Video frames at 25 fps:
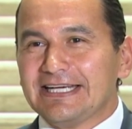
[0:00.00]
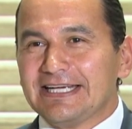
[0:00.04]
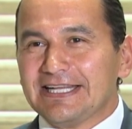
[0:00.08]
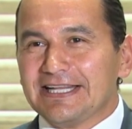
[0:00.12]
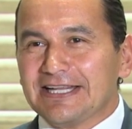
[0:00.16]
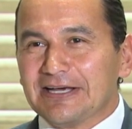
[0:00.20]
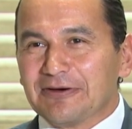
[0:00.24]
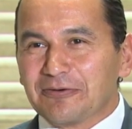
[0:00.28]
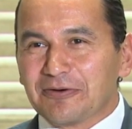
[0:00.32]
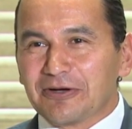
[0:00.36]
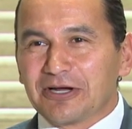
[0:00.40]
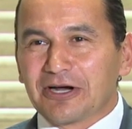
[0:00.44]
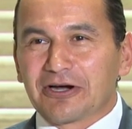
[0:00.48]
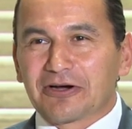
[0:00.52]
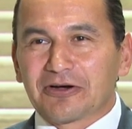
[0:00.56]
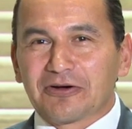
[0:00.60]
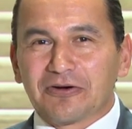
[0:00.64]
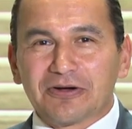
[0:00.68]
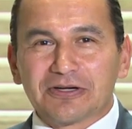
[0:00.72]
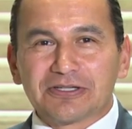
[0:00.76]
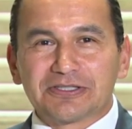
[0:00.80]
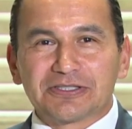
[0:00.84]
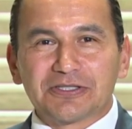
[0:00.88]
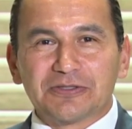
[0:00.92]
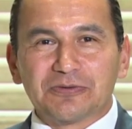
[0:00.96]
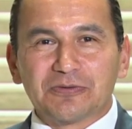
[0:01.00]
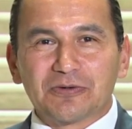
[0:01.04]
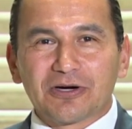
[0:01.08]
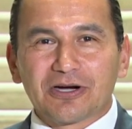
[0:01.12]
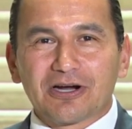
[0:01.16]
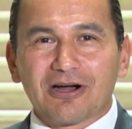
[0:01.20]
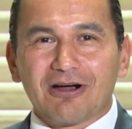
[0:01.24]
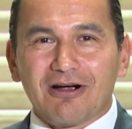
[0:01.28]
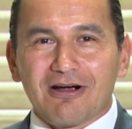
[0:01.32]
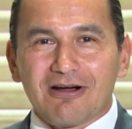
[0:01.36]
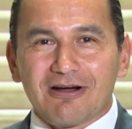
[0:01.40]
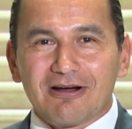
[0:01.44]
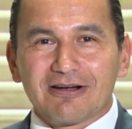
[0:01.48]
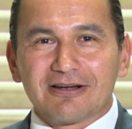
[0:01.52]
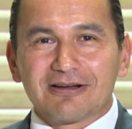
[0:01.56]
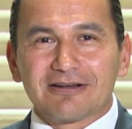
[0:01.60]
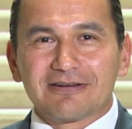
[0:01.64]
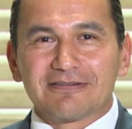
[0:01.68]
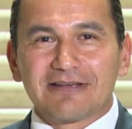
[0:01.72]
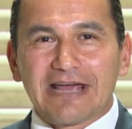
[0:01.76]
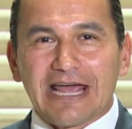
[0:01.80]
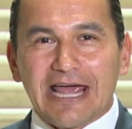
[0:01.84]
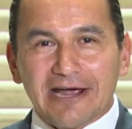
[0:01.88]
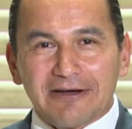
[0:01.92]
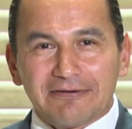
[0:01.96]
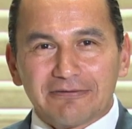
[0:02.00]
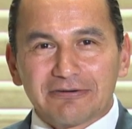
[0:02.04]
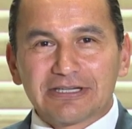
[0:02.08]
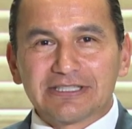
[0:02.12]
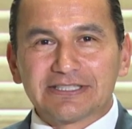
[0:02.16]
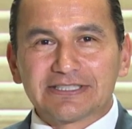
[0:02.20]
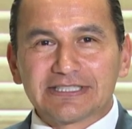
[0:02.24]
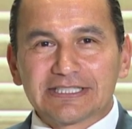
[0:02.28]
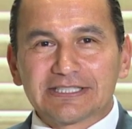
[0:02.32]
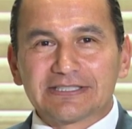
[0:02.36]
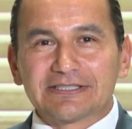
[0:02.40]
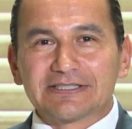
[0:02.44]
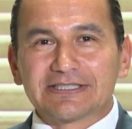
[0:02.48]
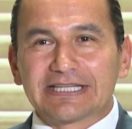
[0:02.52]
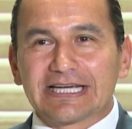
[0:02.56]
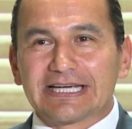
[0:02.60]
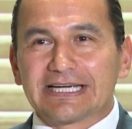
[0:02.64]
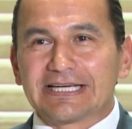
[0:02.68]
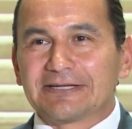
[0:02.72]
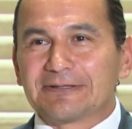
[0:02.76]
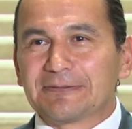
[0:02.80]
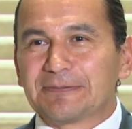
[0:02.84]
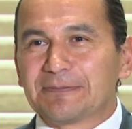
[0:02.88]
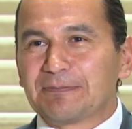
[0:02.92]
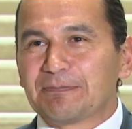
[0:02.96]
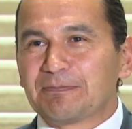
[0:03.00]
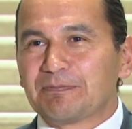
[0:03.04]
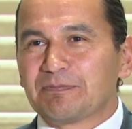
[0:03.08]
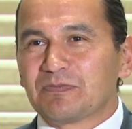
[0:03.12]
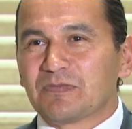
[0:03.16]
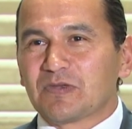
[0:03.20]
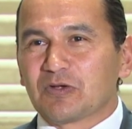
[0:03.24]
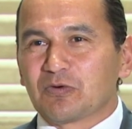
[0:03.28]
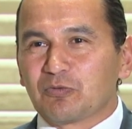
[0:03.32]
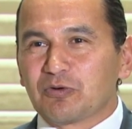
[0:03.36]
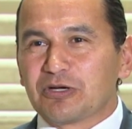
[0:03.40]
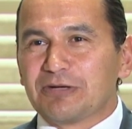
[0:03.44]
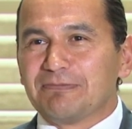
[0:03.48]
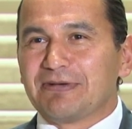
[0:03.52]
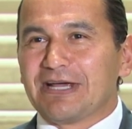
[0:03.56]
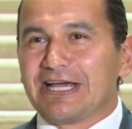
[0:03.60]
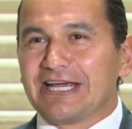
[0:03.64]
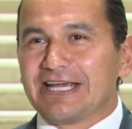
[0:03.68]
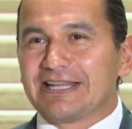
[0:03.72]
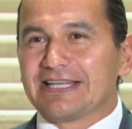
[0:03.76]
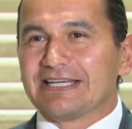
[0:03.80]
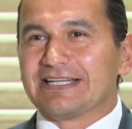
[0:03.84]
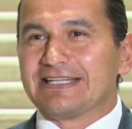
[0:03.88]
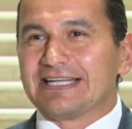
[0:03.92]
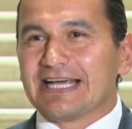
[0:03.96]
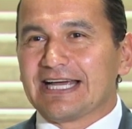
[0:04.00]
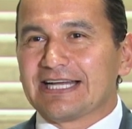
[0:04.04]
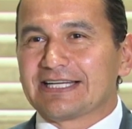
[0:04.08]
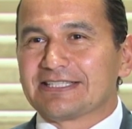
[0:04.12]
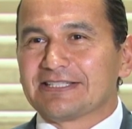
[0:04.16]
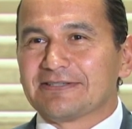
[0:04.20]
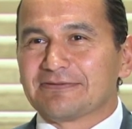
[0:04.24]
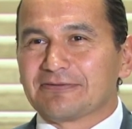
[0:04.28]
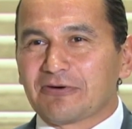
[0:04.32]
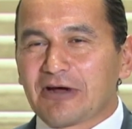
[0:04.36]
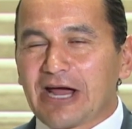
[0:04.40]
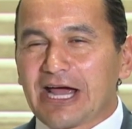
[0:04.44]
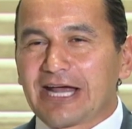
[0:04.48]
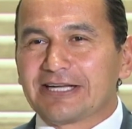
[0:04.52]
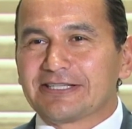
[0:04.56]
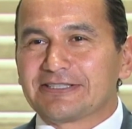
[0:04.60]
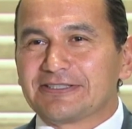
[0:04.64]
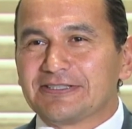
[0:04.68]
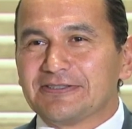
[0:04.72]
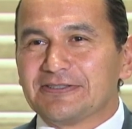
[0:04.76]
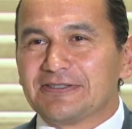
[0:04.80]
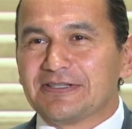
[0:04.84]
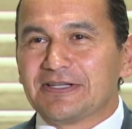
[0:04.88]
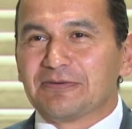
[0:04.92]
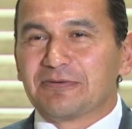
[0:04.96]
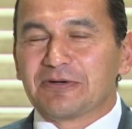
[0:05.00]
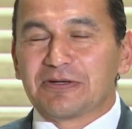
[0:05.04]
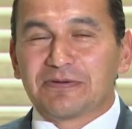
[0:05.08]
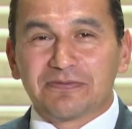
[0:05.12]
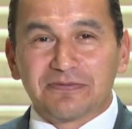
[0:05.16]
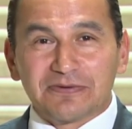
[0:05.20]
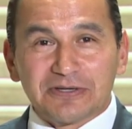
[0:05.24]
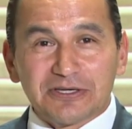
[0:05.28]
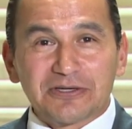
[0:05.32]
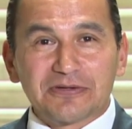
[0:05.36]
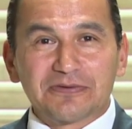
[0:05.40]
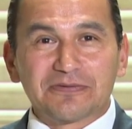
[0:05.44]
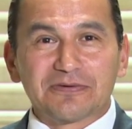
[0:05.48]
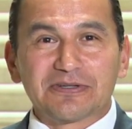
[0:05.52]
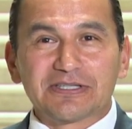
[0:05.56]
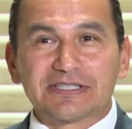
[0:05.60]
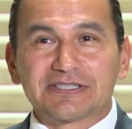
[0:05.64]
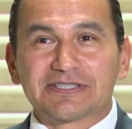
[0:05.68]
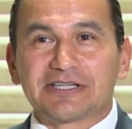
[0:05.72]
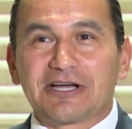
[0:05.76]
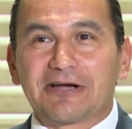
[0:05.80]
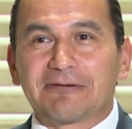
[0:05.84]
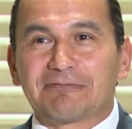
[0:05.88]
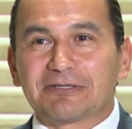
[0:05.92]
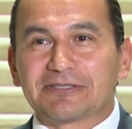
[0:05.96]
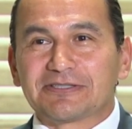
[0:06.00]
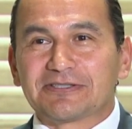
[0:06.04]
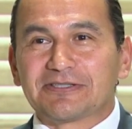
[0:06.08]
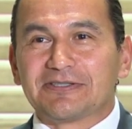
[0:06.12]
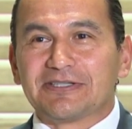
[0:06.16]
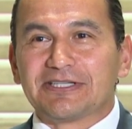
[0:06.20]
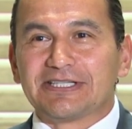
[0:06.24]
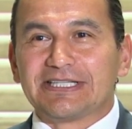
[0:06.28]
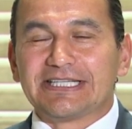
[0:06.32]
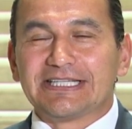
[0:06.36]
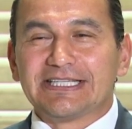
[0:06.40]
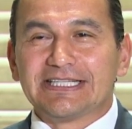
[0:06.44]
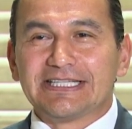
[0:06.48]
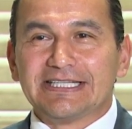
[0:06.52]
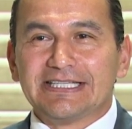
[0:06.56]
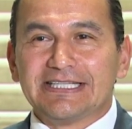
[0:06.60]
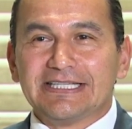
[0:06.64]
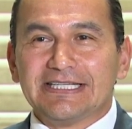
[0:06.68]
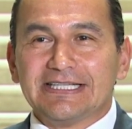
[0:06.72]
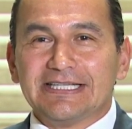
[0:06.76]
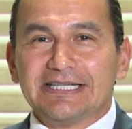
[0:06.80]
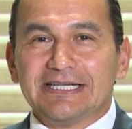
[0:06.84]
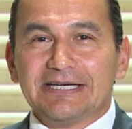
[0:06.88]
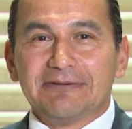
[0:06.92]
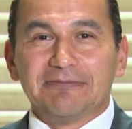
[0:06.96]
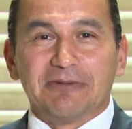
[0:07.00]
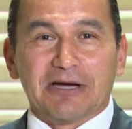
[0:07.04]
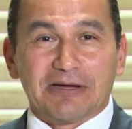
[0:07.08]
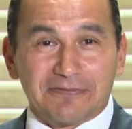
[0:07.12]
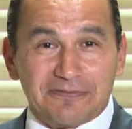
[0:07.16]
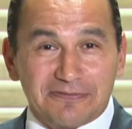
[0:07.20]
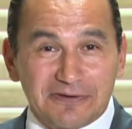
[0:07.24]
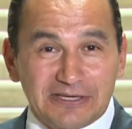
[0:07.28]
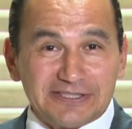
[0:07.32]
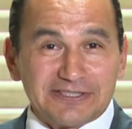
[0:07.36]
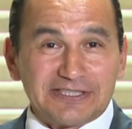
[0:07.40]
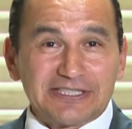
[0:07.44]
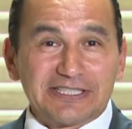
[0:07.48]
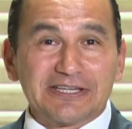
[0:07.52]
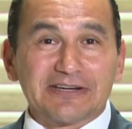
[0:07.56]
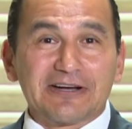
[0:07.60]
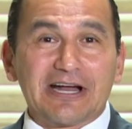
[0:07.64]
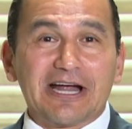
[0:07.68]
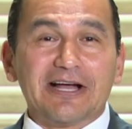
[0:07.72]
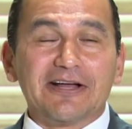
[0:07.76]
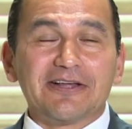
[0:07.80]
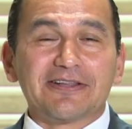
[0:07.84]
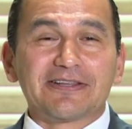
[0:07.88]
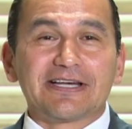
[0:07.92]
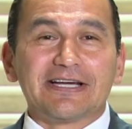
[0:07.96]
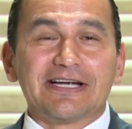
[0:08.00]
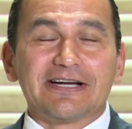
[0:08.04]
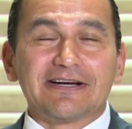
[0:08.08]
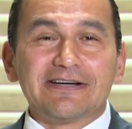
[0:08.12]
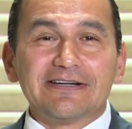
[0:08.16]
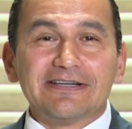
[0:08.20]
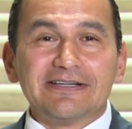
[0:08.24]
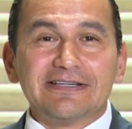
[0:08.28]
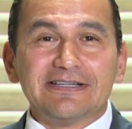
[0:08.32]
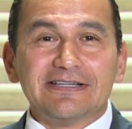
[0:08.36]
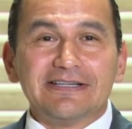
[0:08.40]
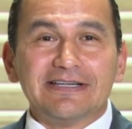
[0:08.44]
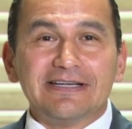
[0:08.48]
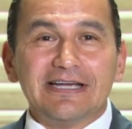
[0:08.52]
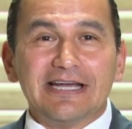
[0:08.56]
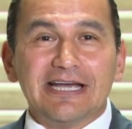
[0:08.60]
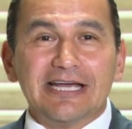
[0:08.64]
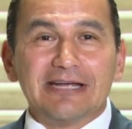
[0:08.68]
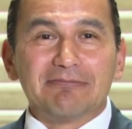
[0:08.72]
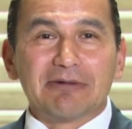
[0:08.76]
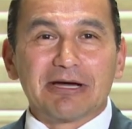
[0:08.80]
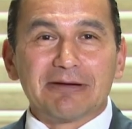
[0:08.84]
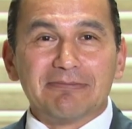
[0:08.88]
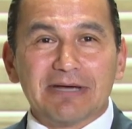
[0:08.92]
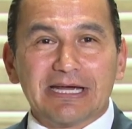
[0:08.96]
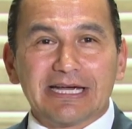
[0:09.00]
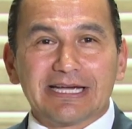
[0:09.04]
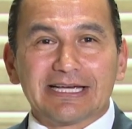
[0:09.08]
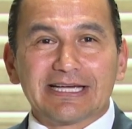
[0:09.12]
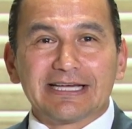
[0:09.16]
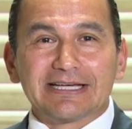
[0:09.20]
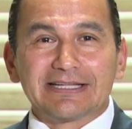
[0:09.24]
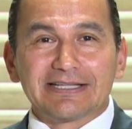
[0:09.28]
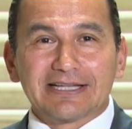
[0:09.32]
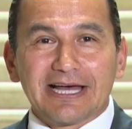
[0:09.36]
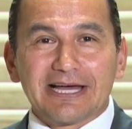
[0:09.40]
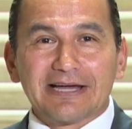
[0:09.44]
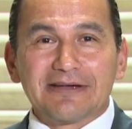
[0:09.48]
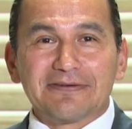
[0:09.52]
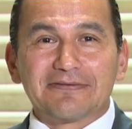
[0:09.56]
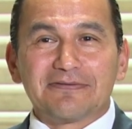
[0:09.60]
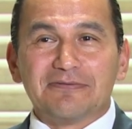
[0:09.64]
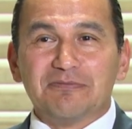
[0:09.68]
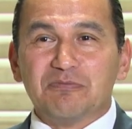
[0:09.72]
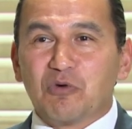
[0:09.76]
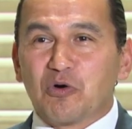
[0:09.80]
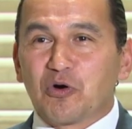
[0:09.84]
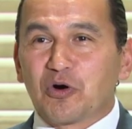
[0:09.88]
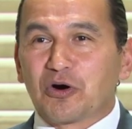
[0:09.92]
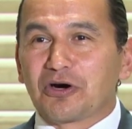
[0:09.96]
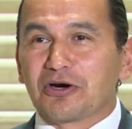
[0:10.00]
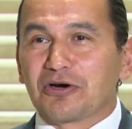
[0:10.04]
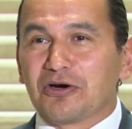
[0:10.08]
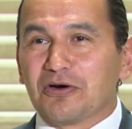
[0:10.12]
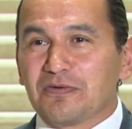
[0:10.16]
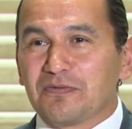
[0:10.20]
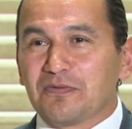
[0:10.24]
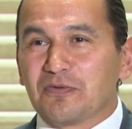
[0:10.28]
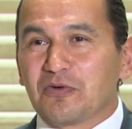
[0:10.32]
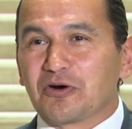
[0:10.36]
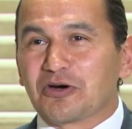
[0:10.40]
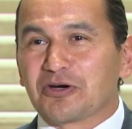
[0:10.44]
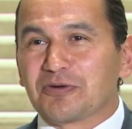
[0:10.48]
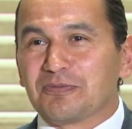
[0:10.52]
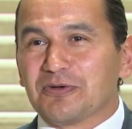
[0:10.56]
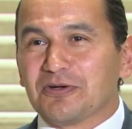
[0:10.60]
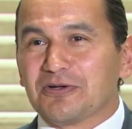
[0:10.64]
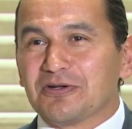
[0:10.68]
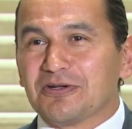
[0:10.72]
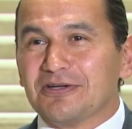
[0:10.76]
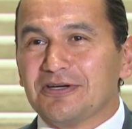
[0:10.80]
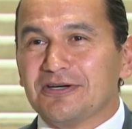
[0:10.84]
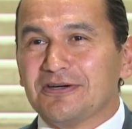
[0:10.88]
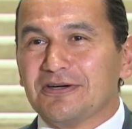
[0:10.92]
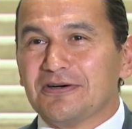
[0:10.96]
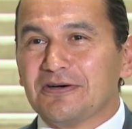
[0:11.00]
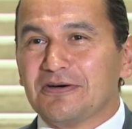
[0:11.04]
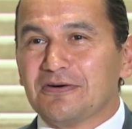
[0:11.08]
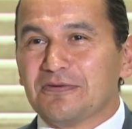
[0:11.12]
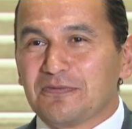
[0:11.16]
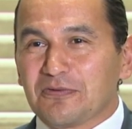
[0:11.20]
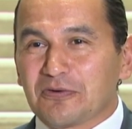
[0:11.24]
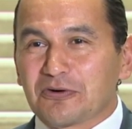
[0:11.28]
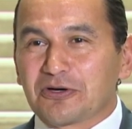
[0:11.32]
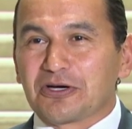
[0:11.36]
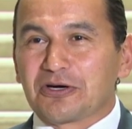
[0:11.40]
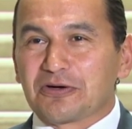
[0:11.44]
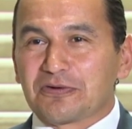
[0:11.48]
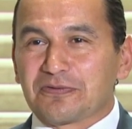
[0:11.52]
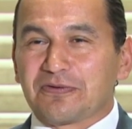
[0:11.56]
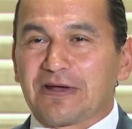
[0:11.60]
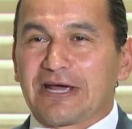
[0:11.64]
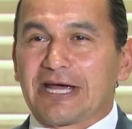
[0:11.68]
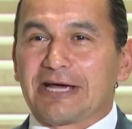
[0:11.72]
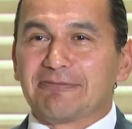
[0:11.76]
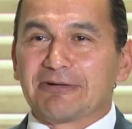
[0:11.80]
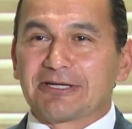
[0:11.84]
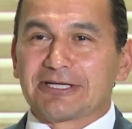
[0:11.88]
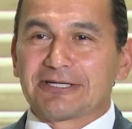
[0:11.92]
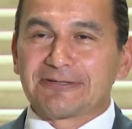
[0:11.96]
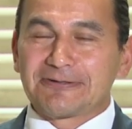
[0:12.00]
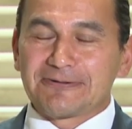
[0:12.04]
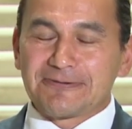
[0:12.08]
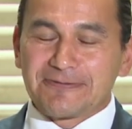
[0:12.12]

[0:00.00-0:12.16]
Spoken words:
that we are going to work hard every single day to repay the debt of gratitude that we feel for this opportunity by fixing your health care and by making life more affordable for your family.